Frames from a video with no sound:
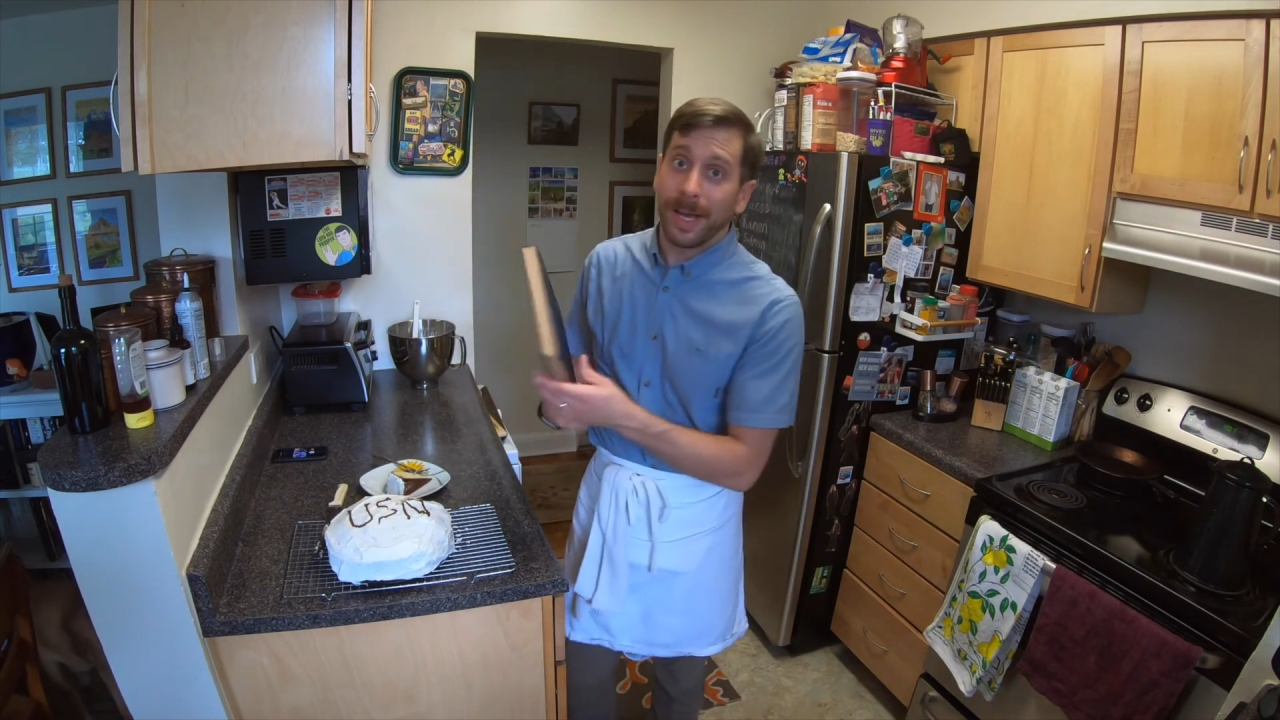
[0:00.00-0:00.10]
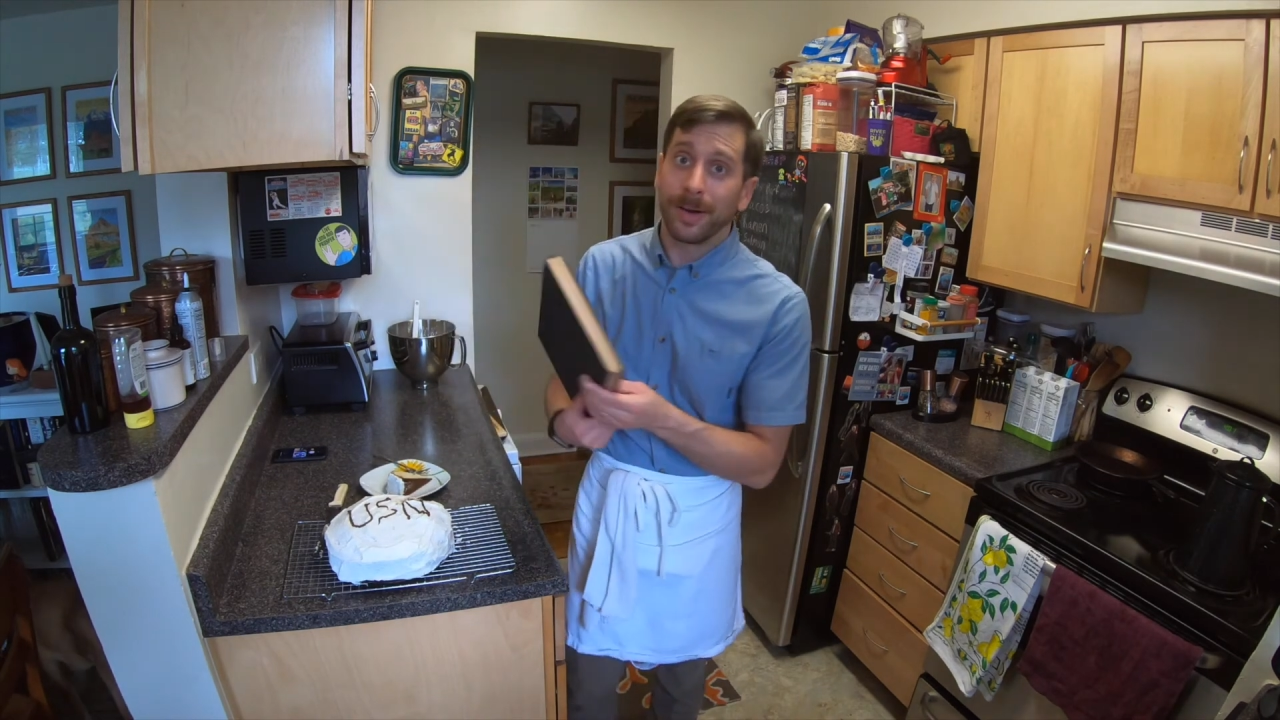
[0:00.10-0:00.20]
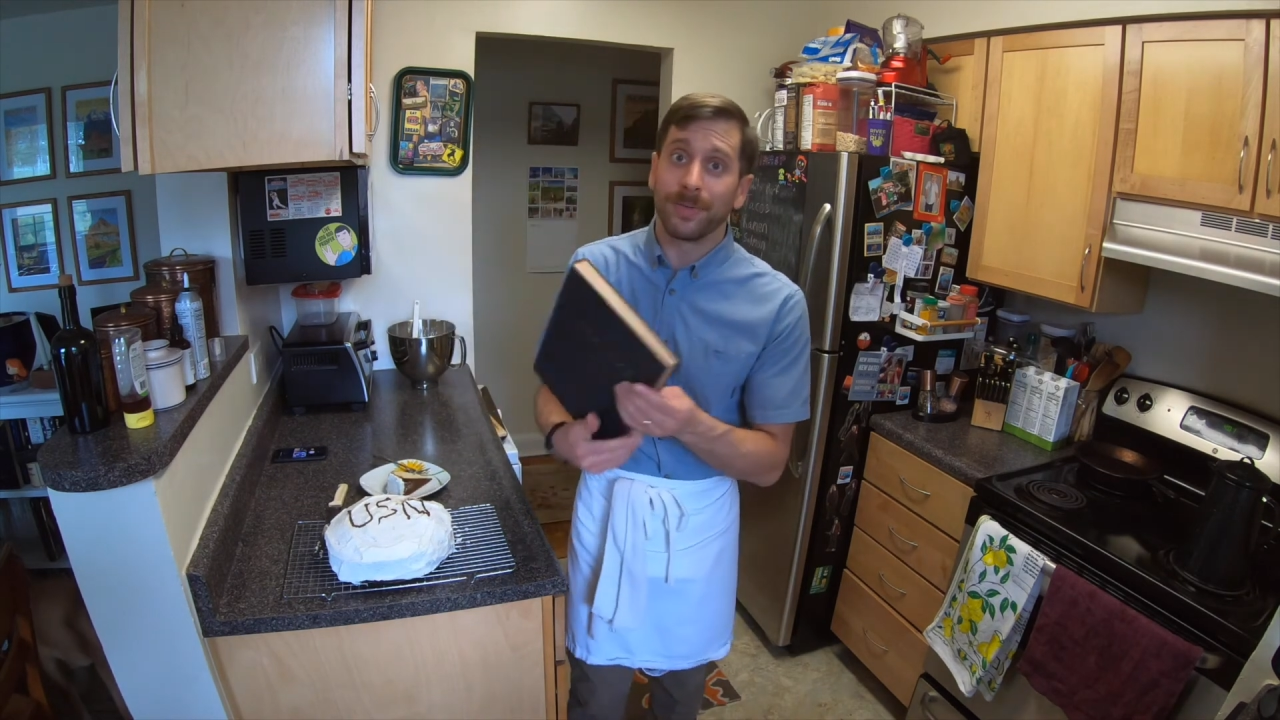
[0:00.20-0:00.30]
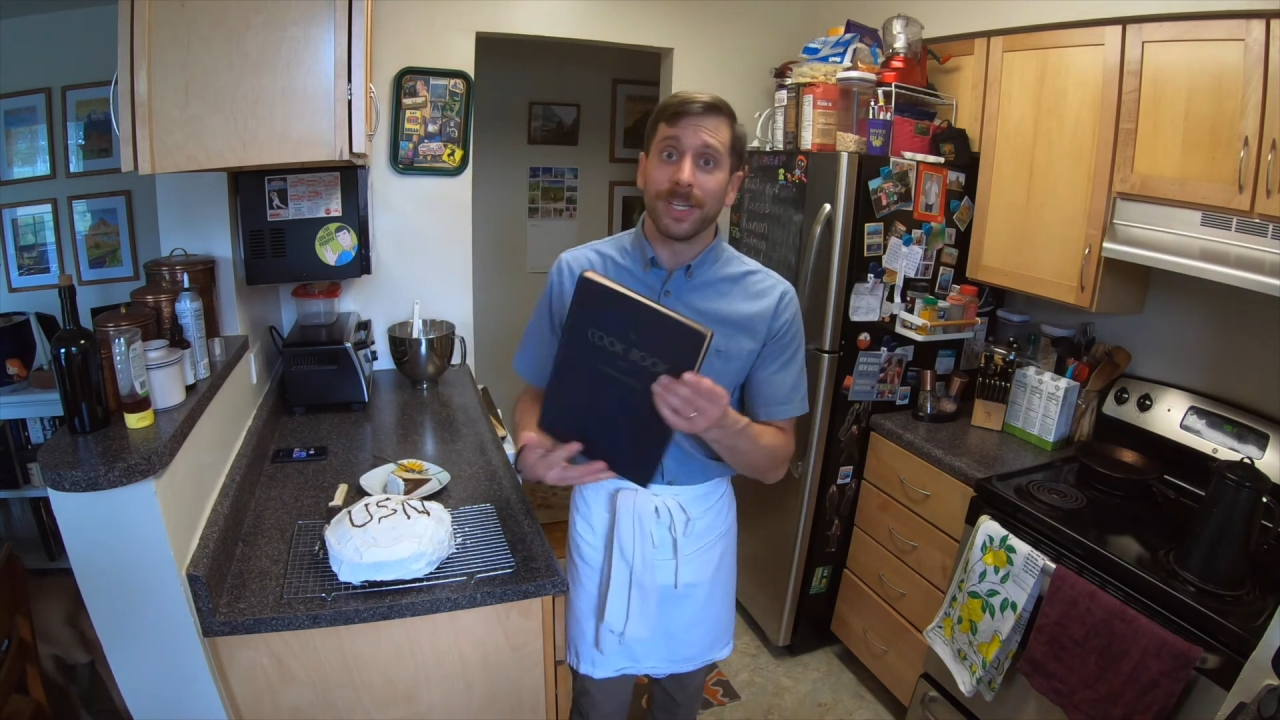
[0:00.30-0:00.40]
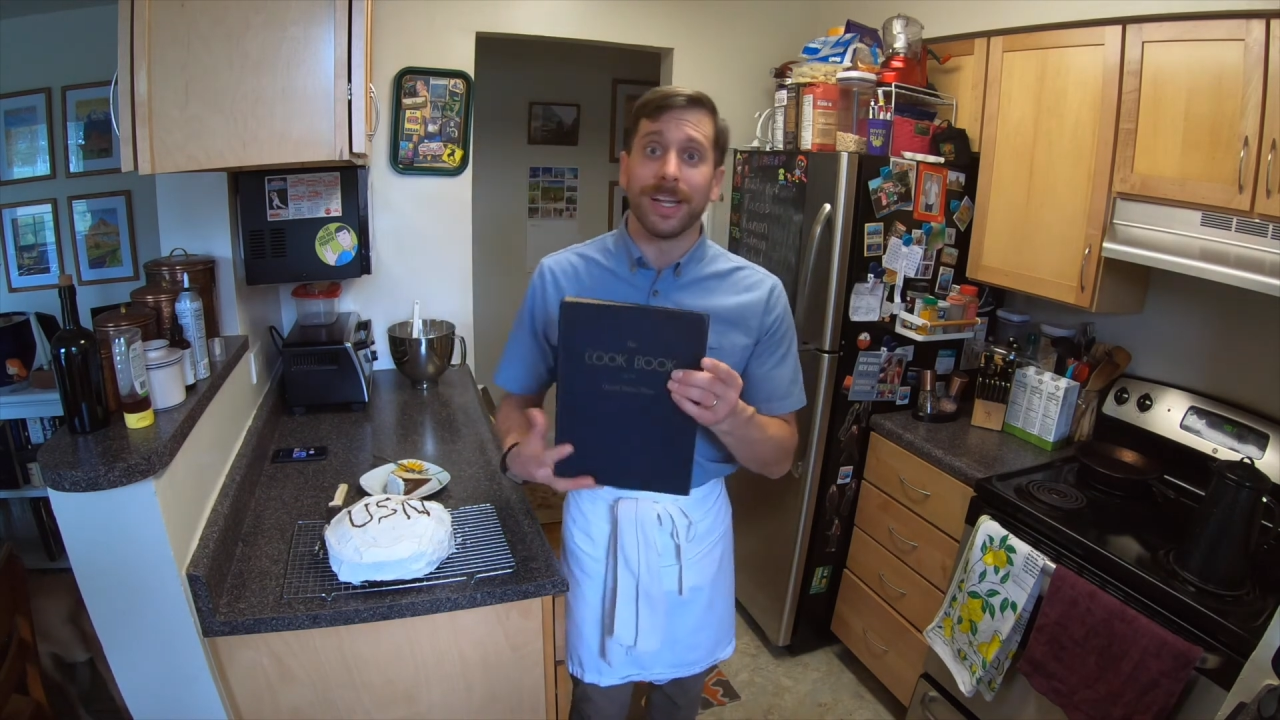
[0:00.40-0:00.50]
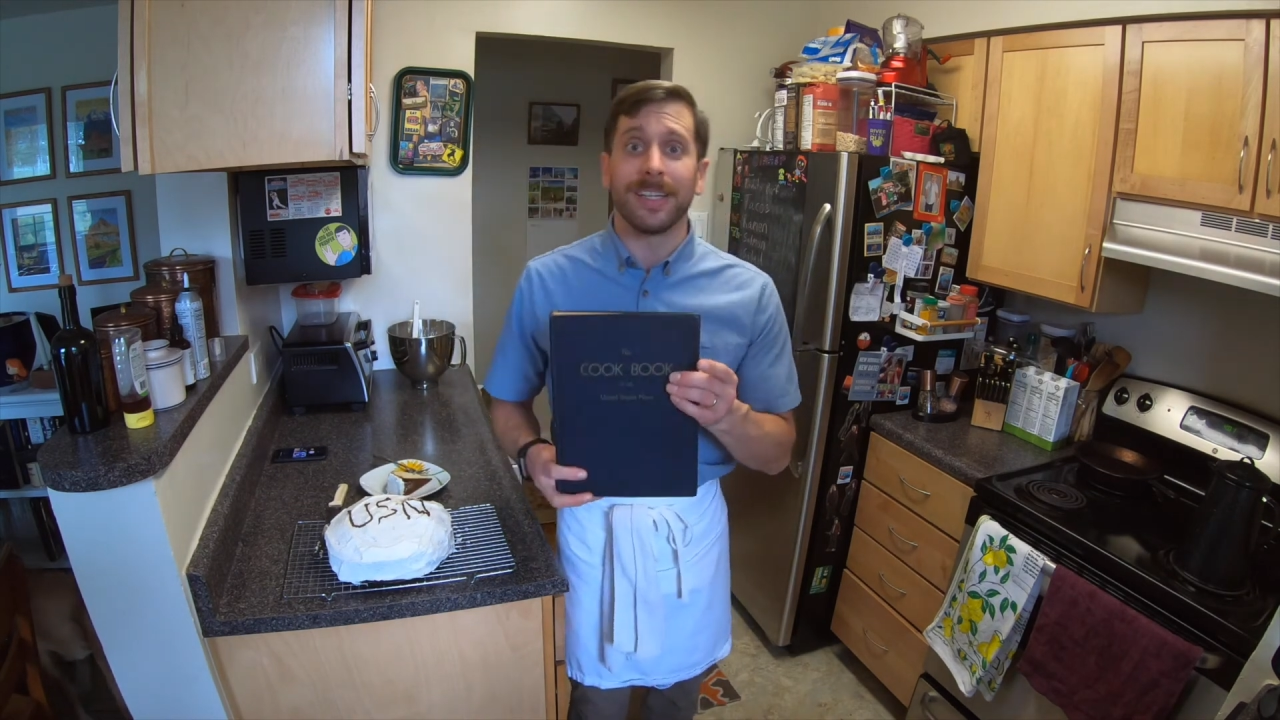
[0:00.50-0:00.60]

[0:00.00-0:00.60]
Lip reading: out of the